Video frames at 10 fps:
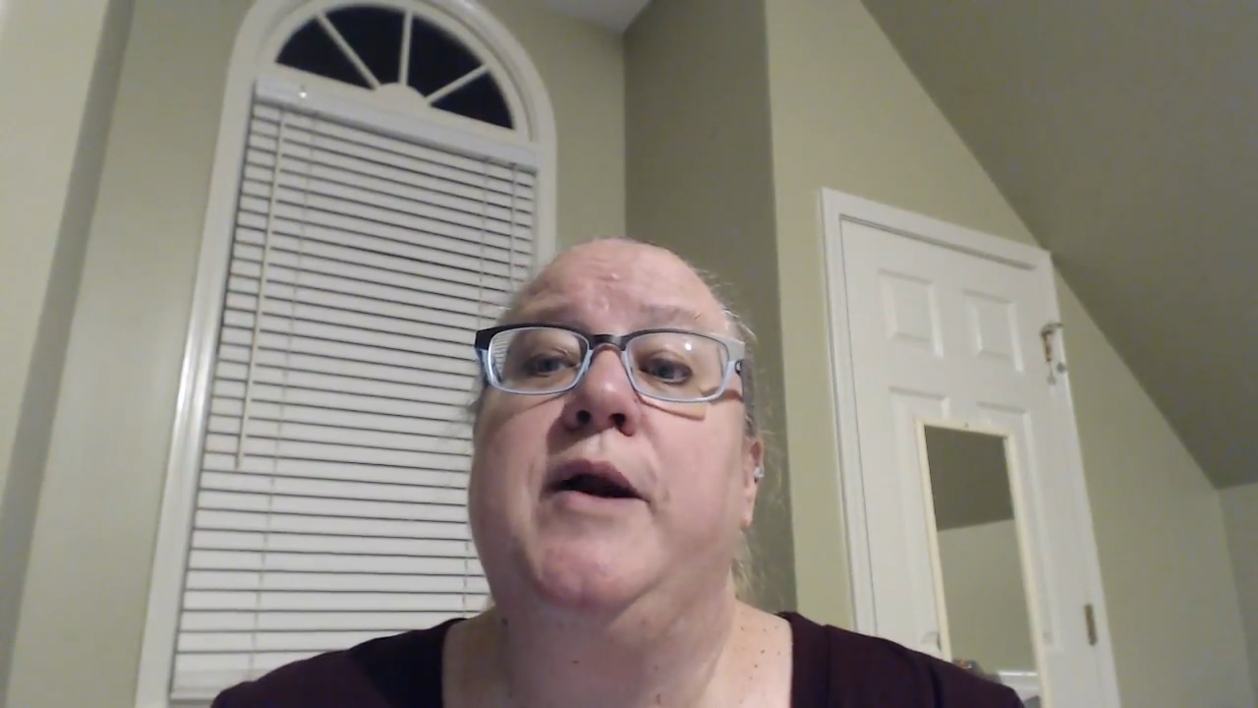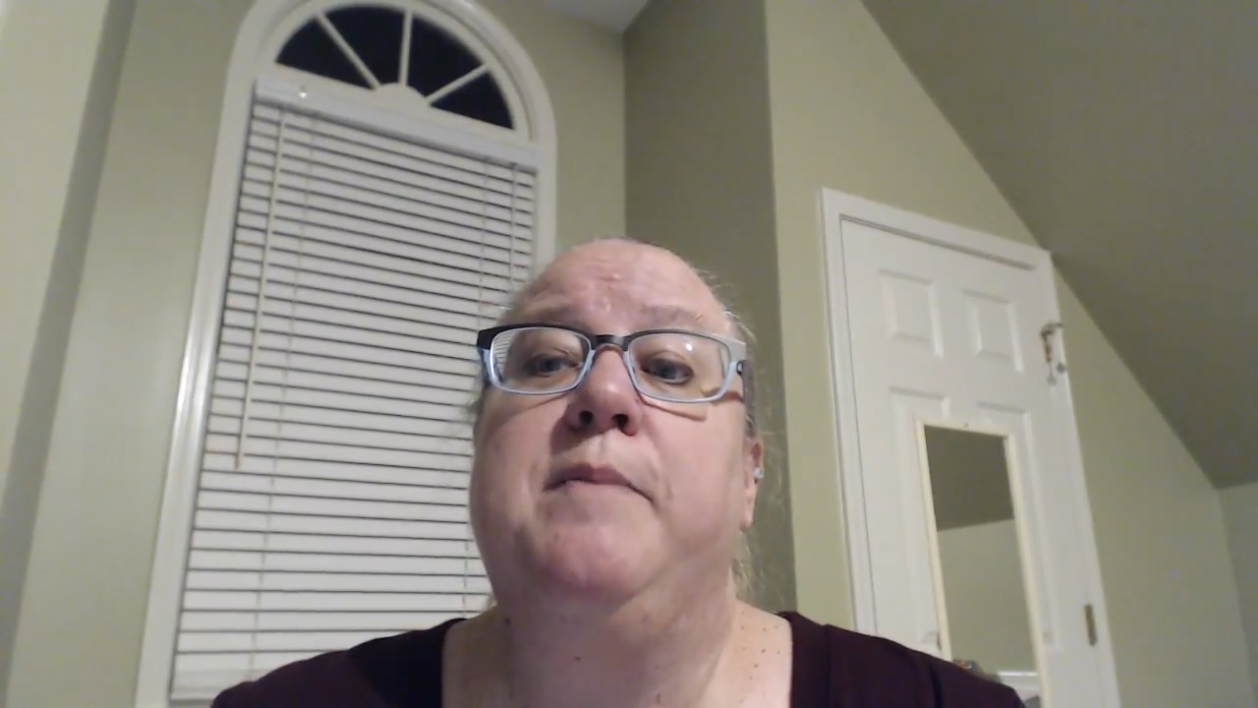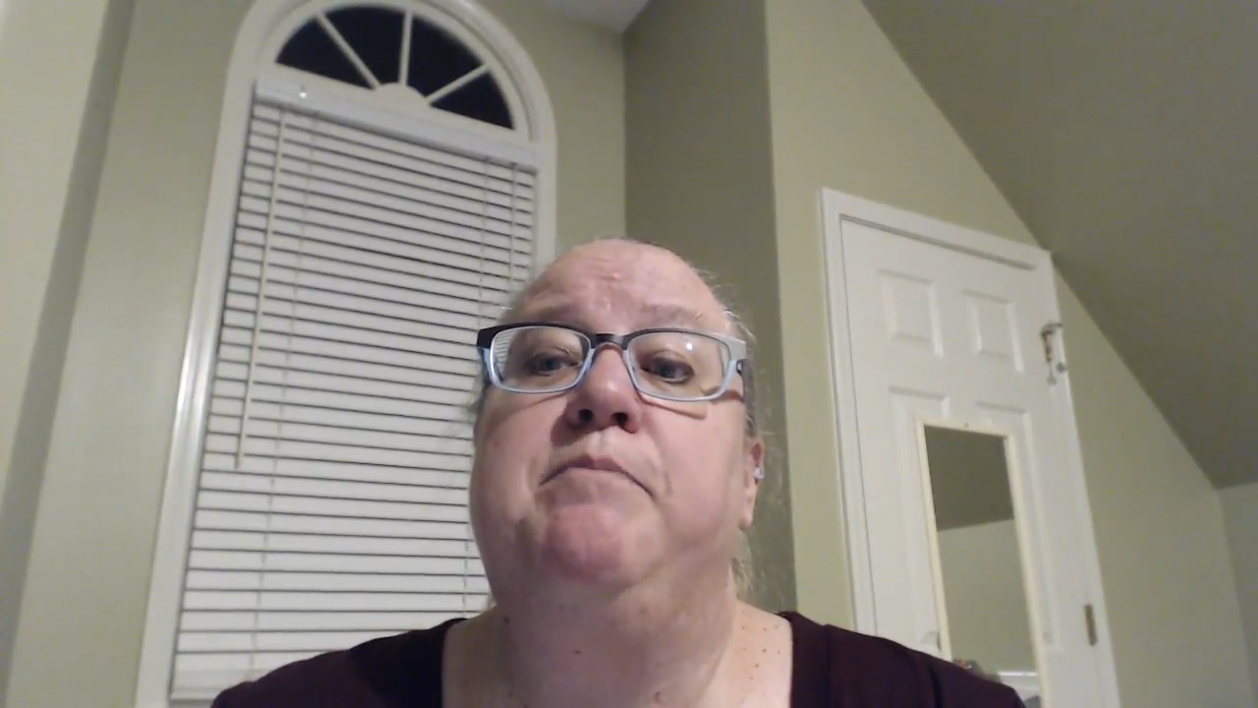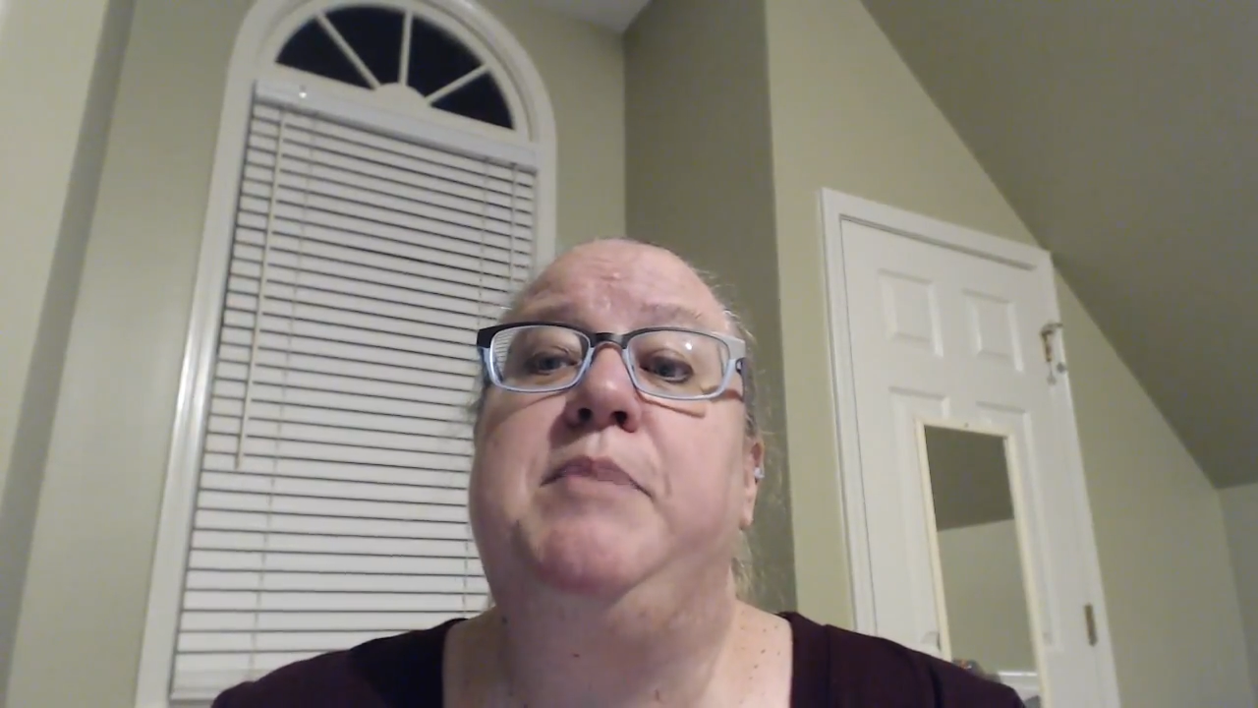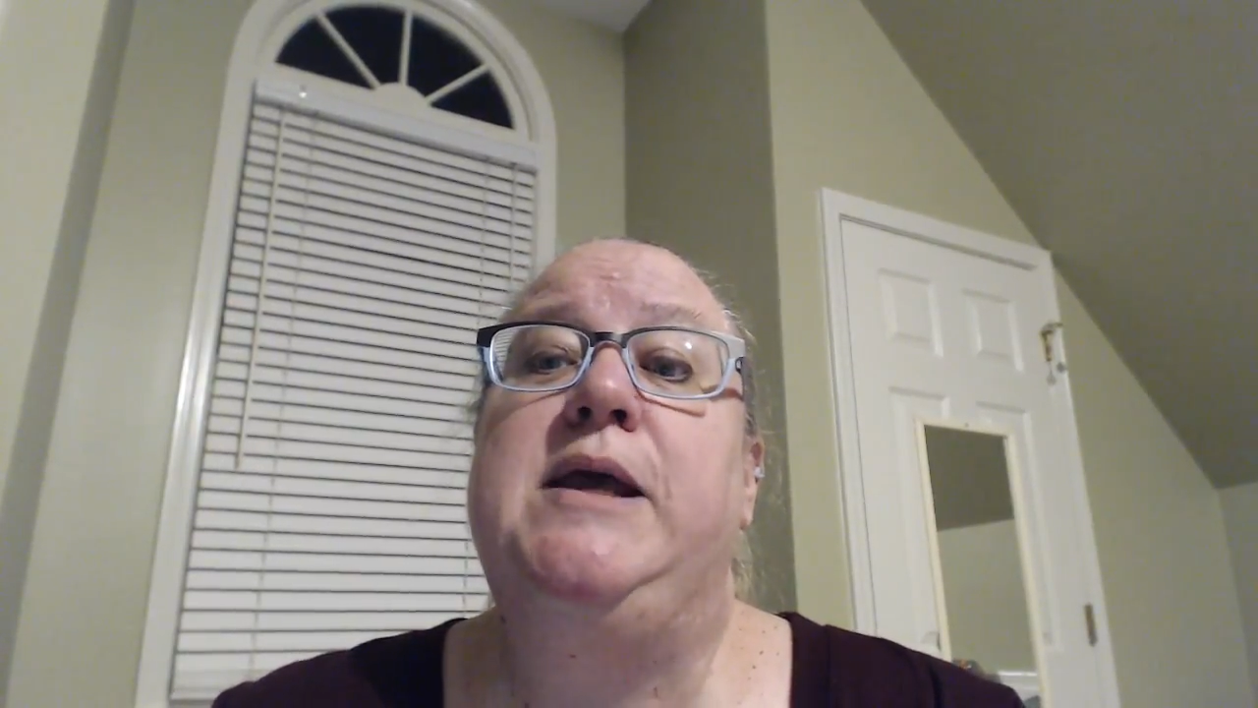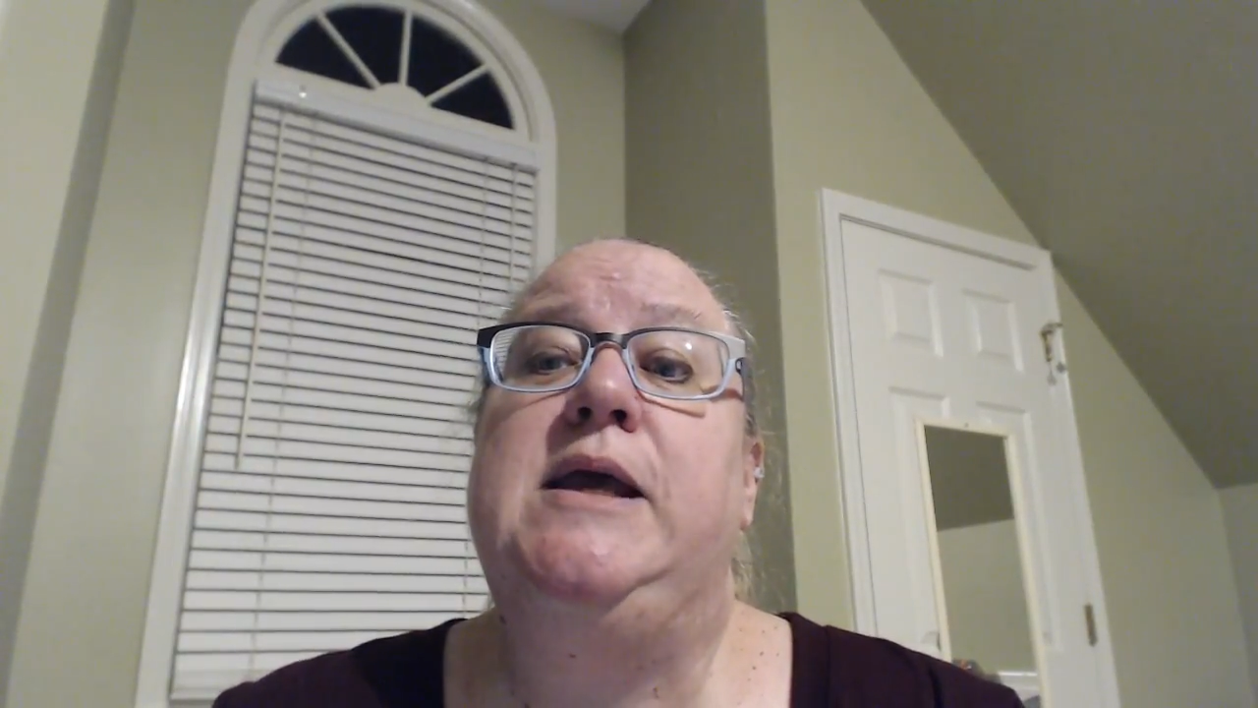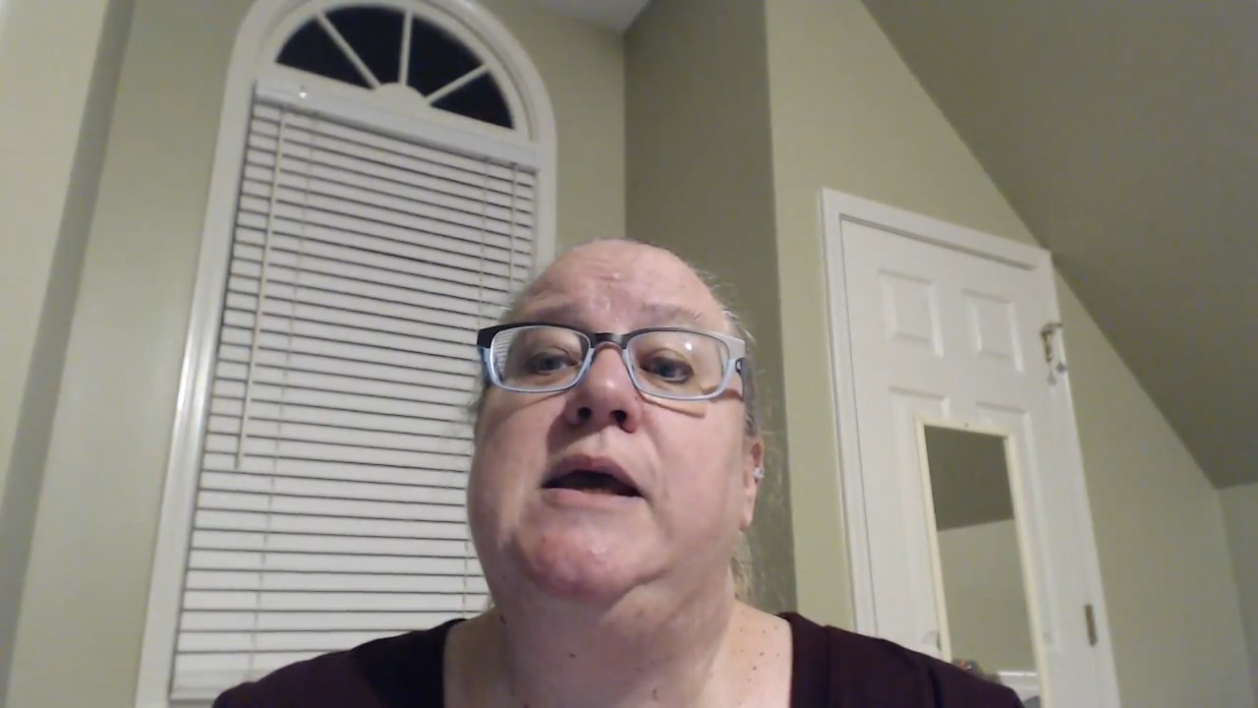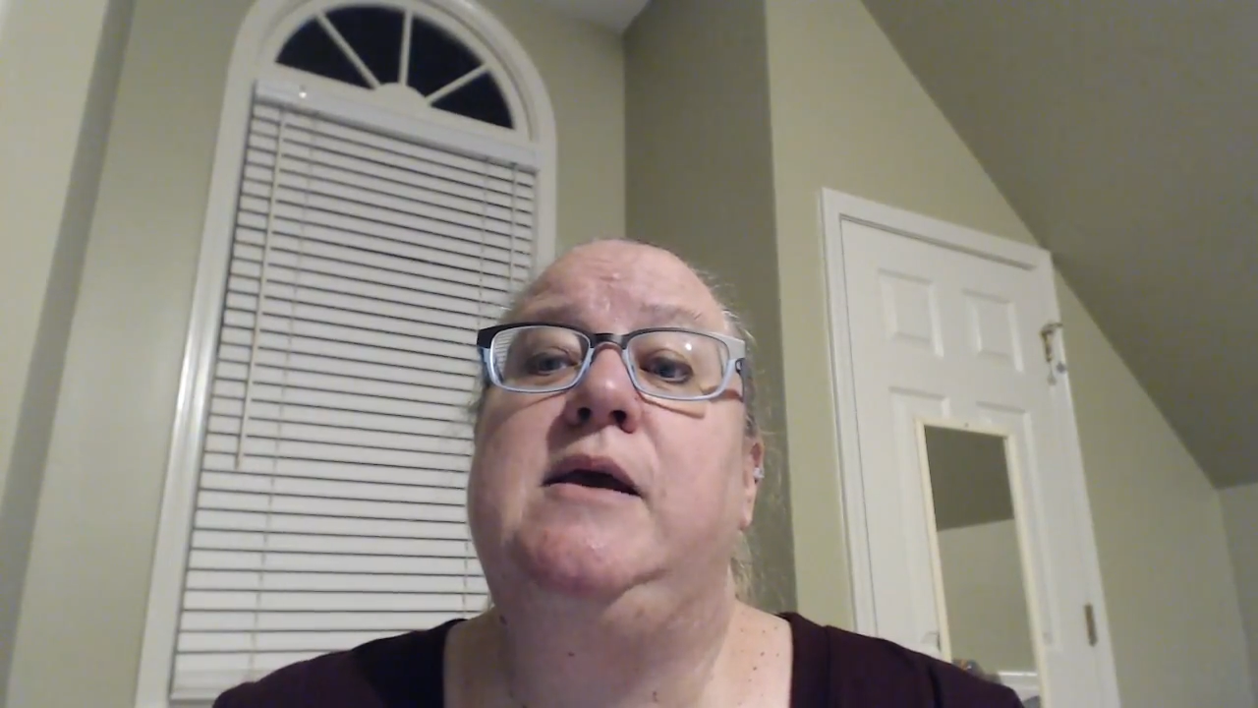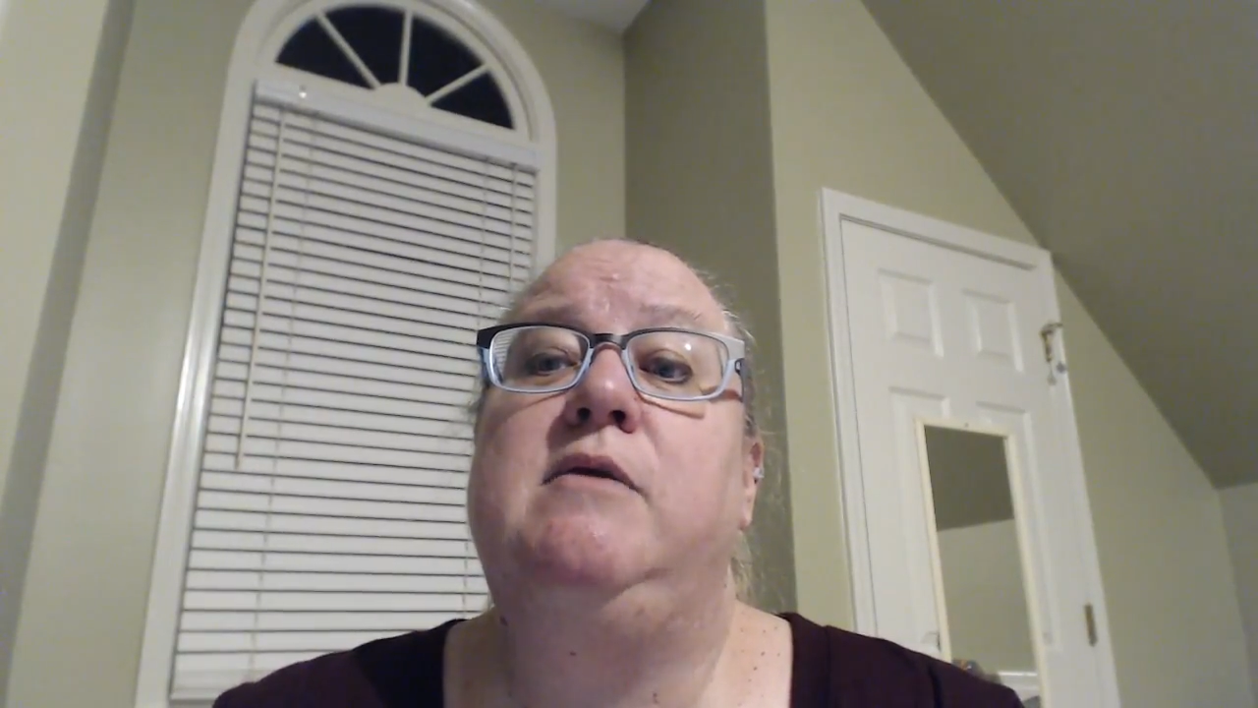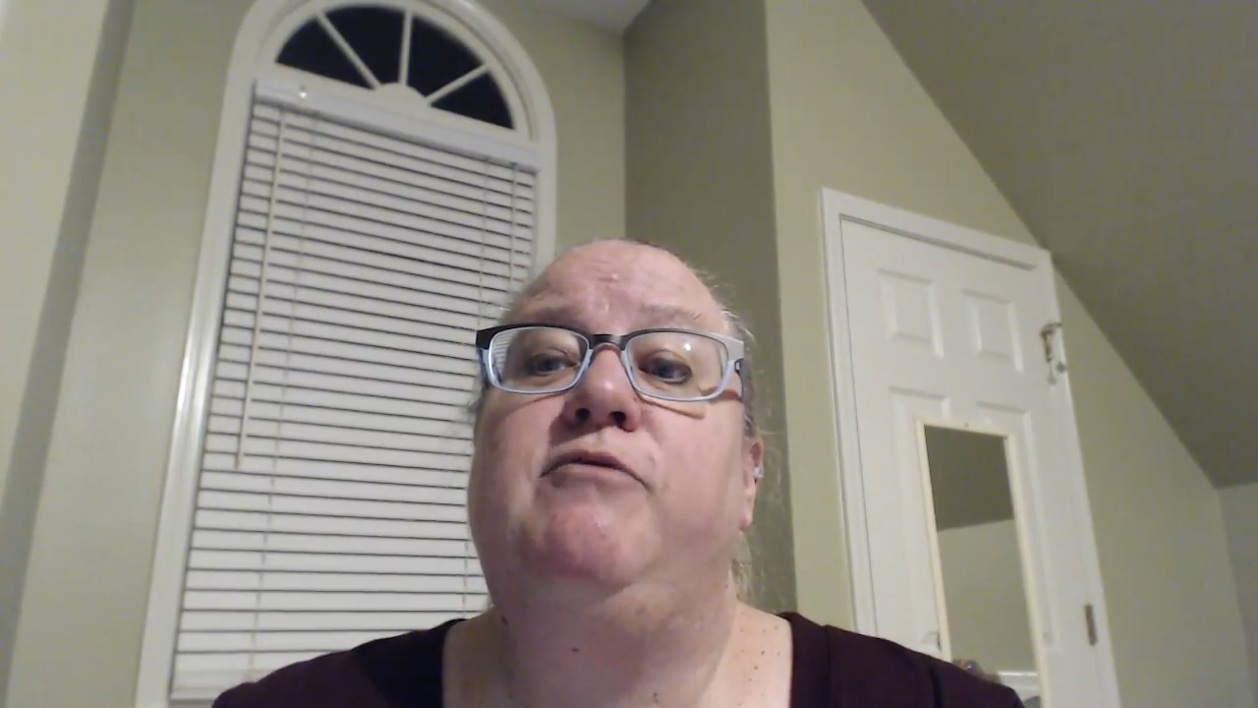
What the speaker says: to be